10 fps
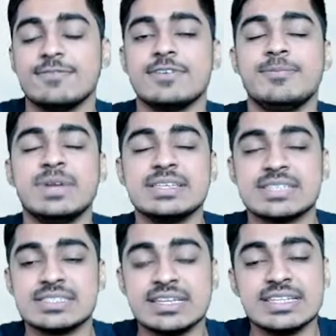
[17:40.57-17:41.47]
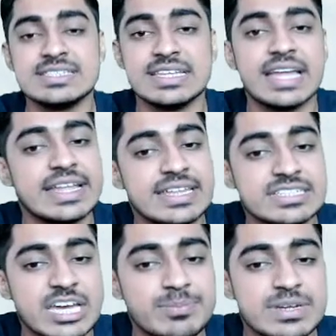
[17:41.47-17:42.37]
We will be discussing this in other
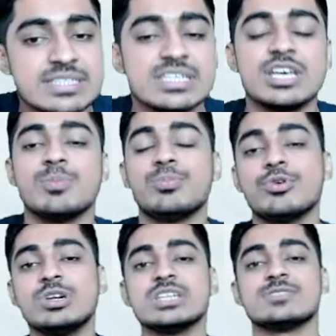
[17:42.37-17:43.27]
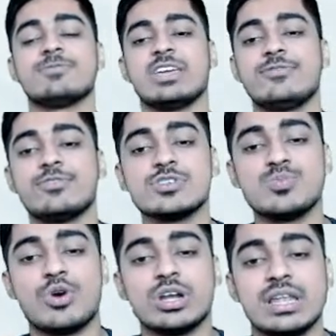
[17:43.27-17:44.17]
chapters. Porter's 5 force
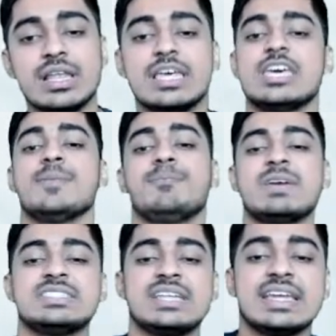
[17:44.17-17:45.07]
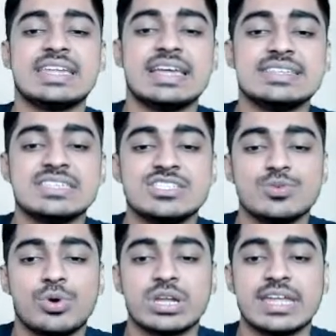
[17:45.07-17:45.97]
model, pestle analysis,
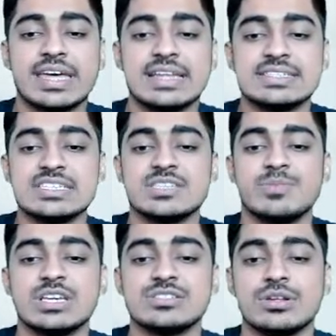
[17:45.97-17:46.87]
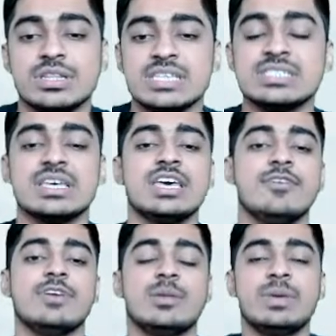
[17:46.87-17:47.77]
SWOT analysis. Based on this,
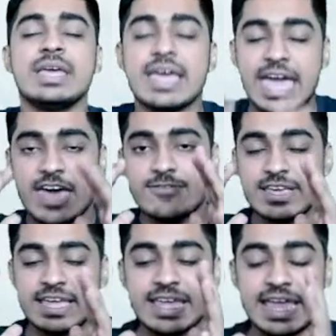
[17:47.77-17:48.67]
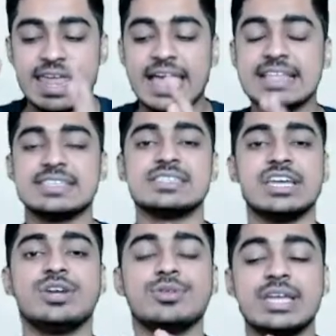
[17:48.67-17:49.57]
we'll be having an analysis
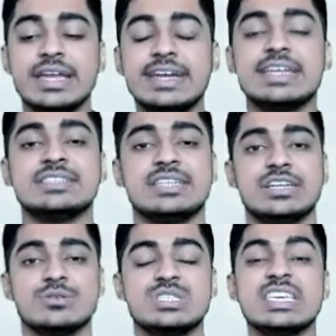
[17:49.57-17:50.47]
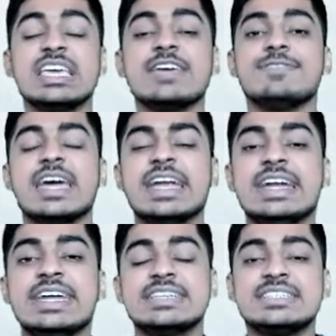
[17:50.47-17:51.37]
into the industry to see if the
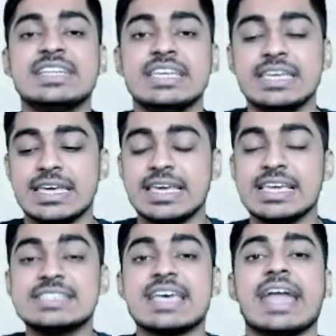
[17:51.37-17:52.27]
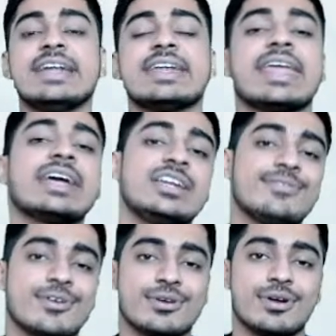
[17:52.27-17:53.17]
industry is attractive
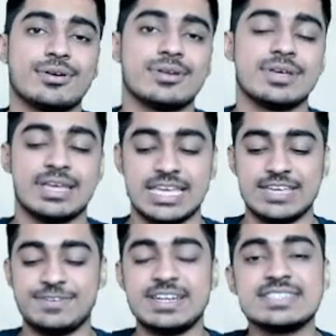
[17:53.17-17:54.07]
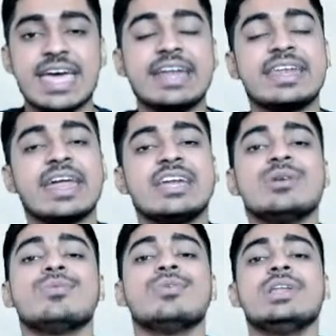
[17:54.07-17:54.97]
or not. If it is
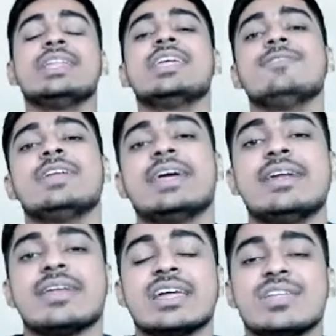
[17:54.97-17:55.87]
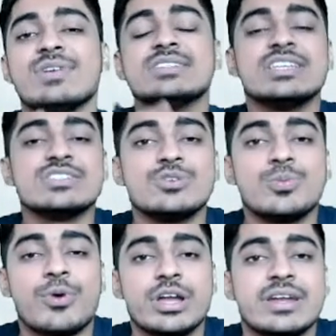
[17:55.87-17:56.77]
attractive, only then we'll enter. Otherwise, there is no
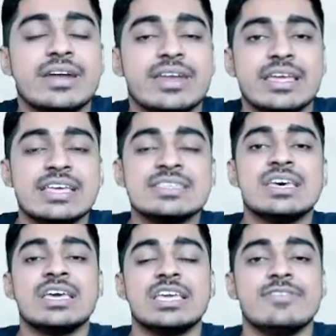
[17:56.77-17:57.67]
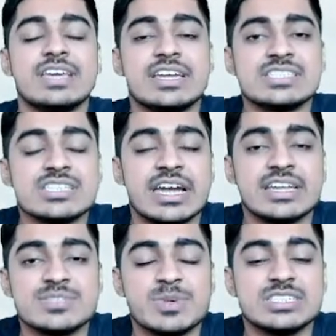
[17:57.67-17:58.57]
point entering. Yes, giving it at
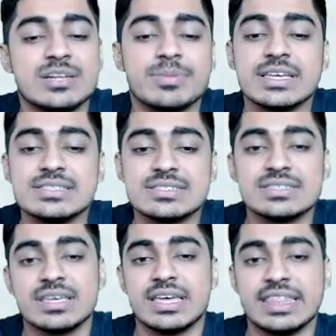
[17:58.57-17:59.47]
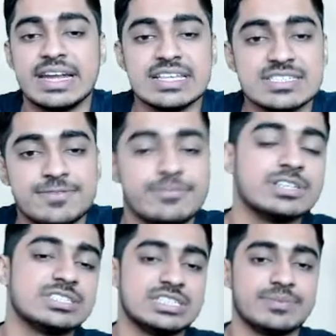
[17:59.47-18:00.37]
a special price. That is the
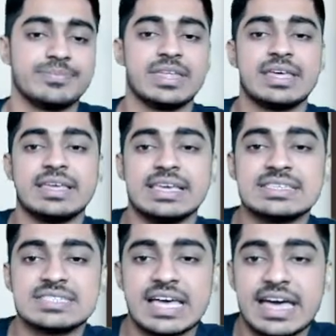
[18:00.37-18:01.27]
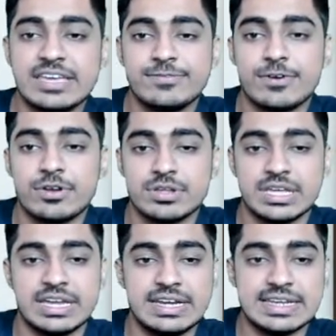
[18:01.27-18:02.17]
first term. Yes, I for
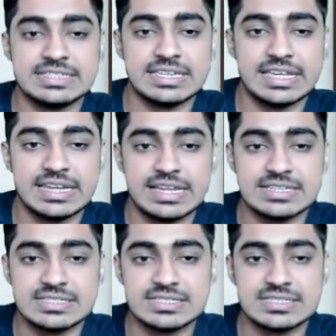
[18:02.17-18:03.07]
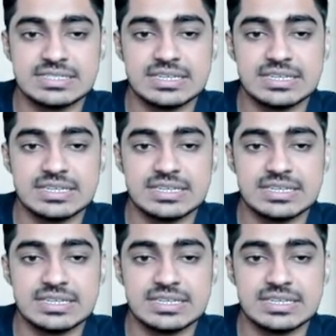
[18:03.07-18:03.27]
industry analysis.